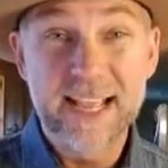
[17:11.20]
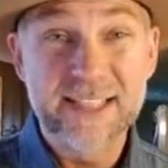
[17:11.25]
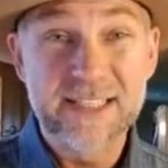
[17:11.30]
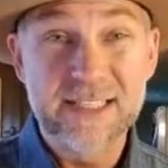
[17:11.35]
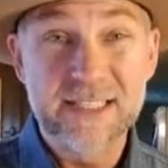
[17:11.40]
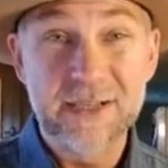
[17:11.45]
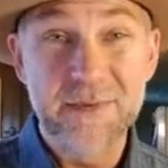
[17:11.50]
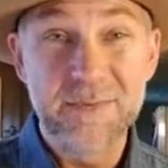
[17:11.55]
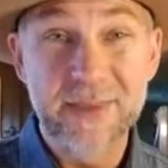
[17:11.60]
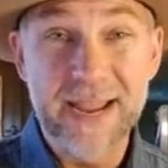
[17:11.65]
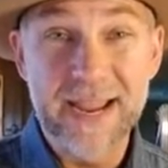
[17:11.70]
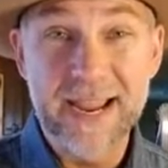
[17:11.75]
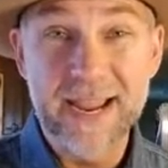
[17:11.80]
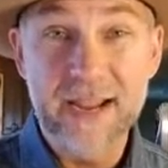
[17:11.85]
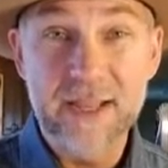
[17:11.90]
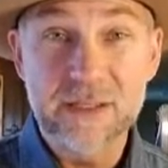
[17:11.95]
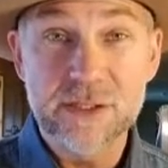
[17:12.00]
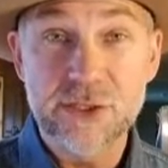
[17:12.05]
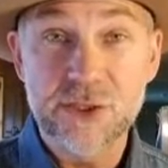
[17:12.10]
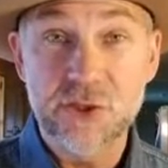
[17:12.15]
some
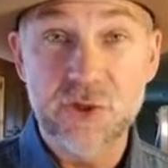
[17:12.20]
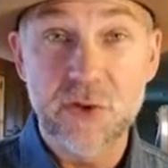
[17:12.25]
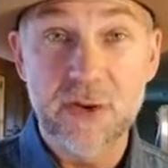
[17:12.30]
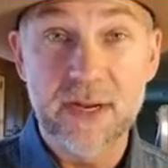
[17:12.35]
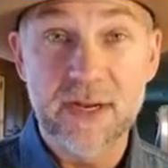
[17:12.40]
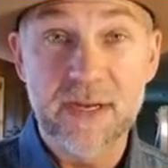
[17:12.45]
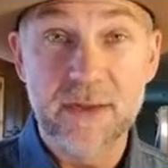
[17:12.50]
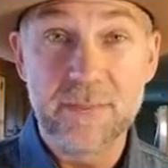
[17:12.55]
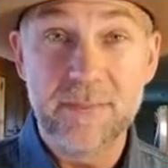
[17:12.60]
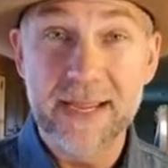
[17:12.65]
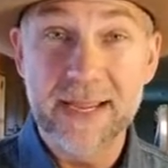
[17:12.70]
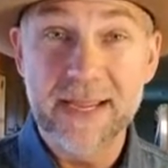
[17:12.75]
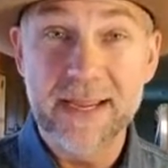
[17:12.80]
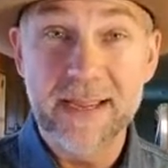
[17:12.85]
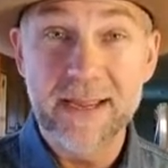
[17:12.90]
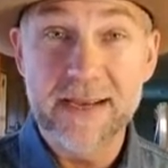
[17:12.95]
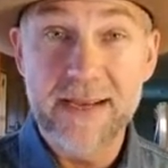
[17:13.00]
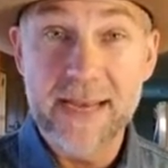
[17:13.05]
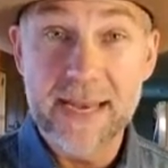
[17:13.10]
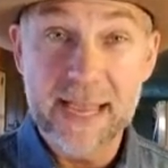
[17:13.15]
ants trying to make
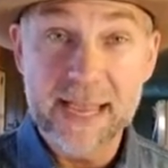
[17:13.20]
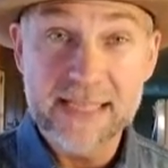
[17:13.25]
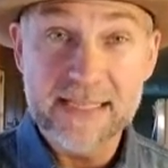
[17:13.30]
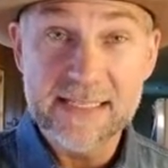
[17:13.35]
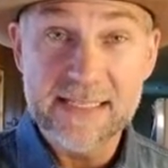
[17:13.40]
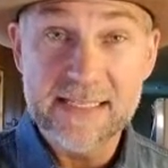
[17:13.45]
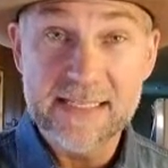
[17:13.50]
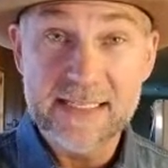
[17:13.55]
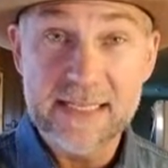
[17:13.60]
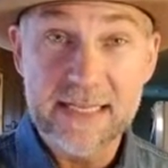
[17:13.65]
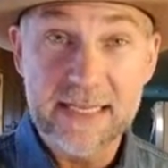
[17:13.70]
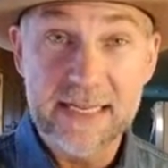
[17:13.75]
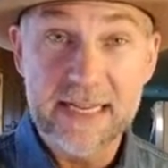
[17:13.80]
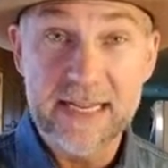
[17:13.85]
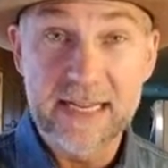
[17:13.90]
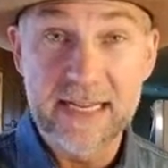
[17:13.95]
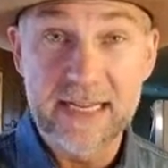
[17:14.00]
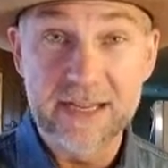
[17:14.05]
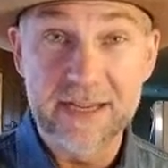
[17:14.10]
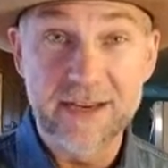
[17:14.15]
a nest
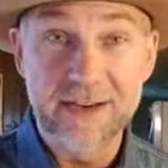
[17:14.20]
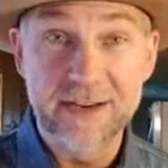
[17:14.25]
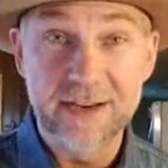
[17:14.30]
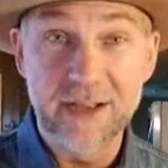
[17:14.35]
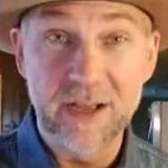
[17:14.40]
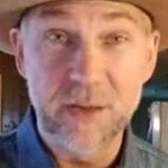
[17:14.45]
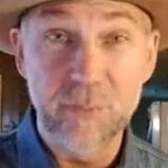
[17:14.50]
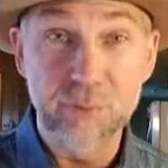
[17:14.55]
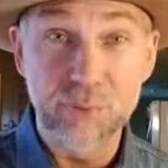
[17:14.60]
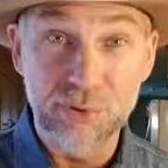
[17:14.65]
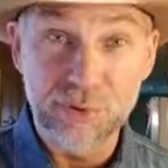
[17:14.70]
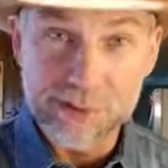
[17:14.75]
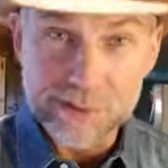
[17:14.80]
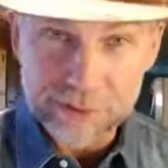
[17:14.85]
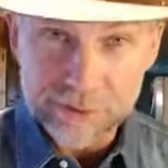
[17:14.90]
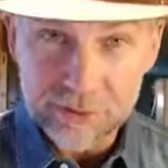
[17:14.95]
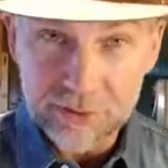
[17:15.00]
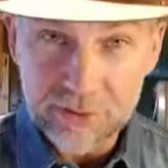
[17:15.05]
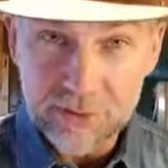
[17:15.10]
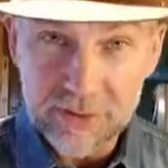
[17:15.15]
in a
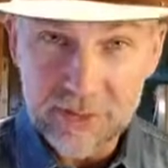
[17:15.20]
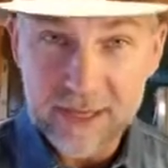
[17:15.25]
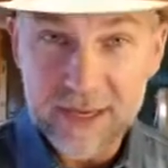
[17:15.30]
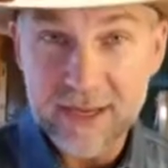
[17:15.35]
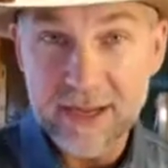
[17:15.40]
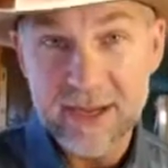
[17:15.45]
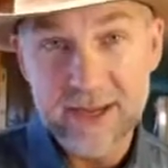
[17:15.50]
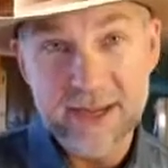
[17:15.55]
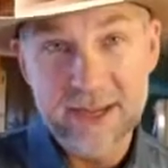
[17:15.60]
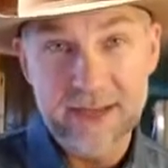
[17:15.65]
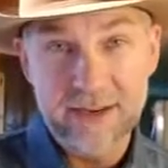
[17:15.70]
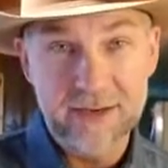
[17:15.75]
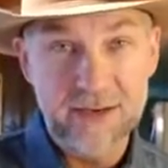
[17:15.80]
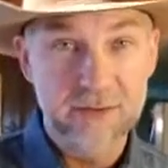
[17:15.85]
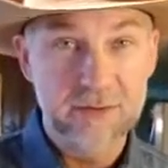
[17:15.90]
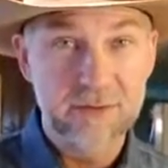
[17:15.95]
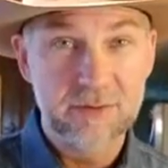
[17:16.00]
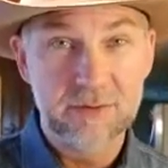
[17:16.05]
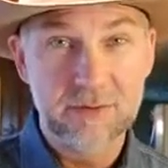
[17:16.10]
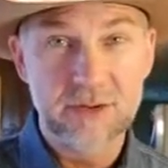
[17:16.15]
printer that I had,
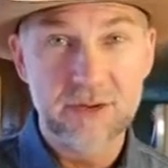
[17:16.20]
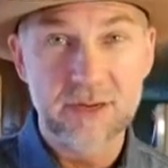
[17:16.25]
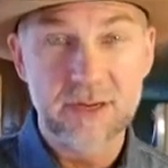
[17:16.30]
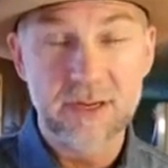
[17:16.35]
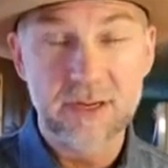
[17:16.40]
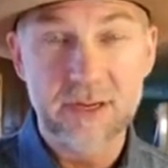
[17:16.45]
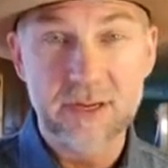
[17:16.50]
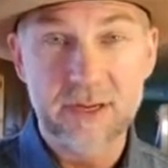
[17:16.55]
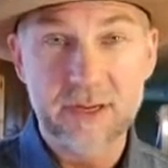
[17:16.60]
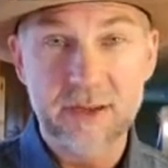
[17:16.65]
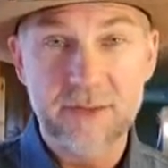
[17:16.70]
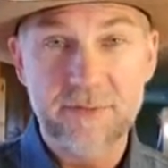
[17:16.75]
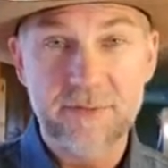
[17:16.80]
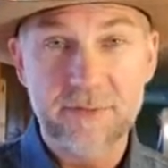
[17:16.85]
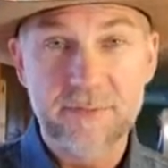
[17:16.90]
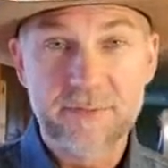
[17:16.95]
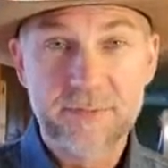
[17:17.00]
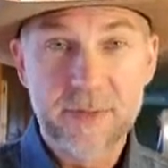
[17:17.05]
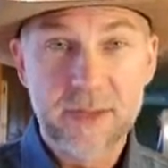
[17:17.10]
oddly enough.